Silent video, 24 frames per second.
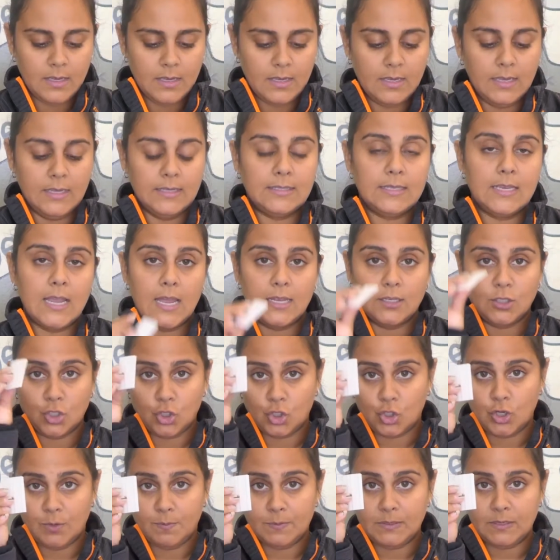It's got
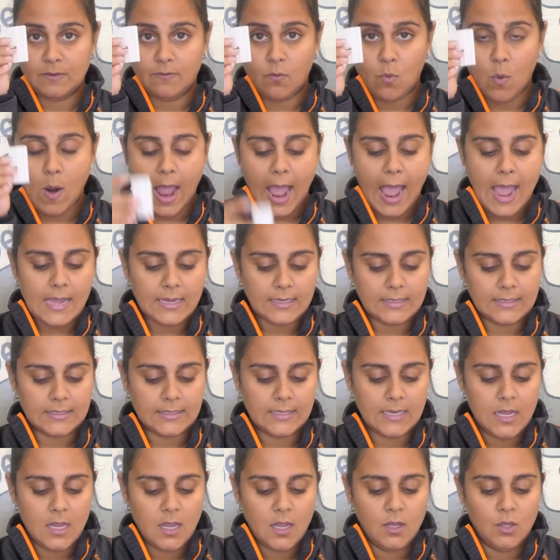strips of wax.
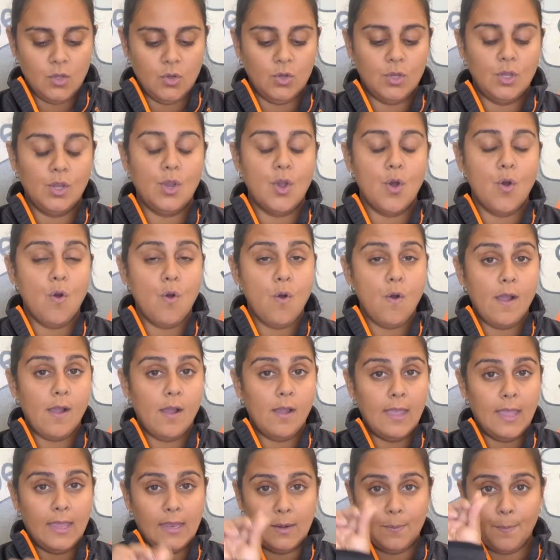You can go
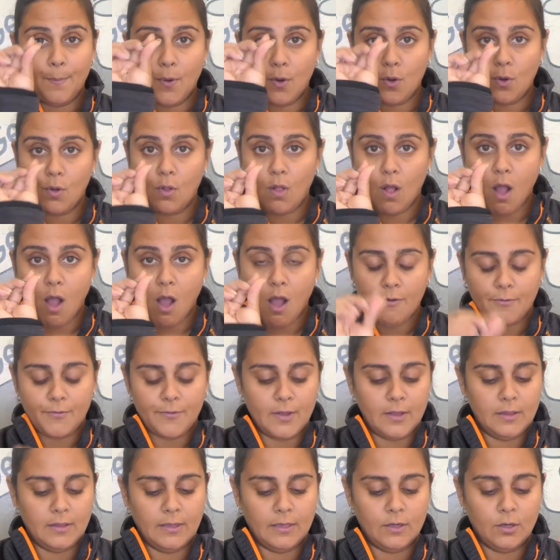ahead and pull off
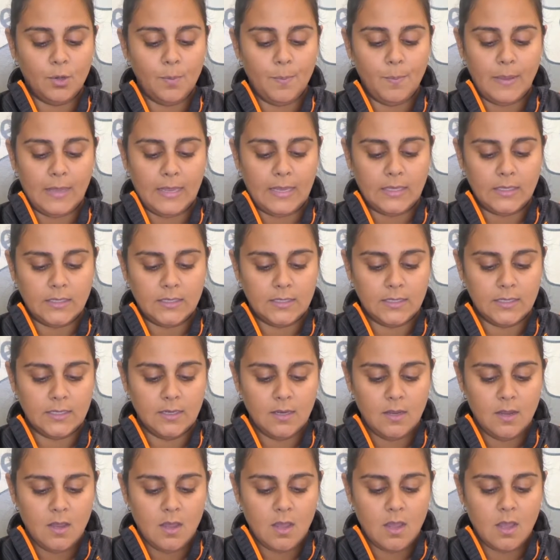a little bit
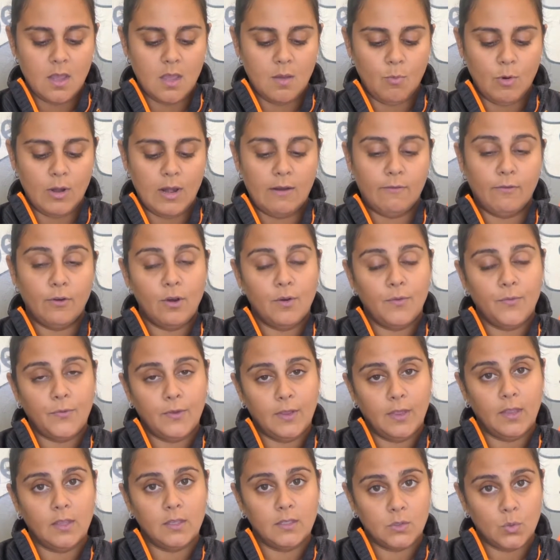whenever you're
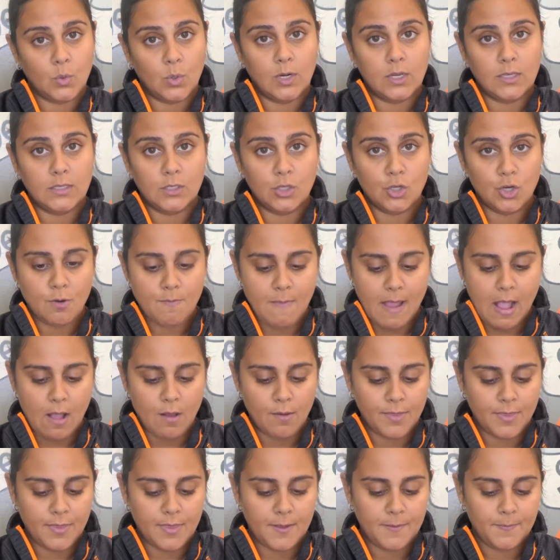feeling soreness in your
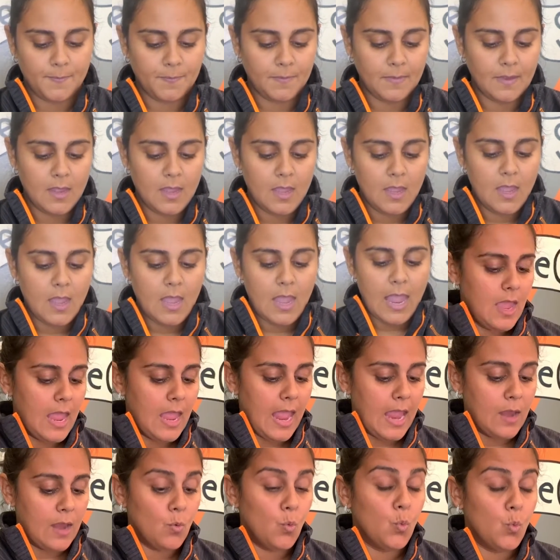mouth
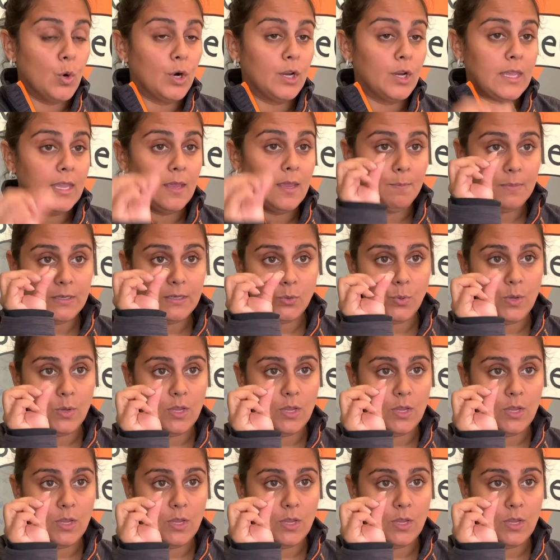and work it between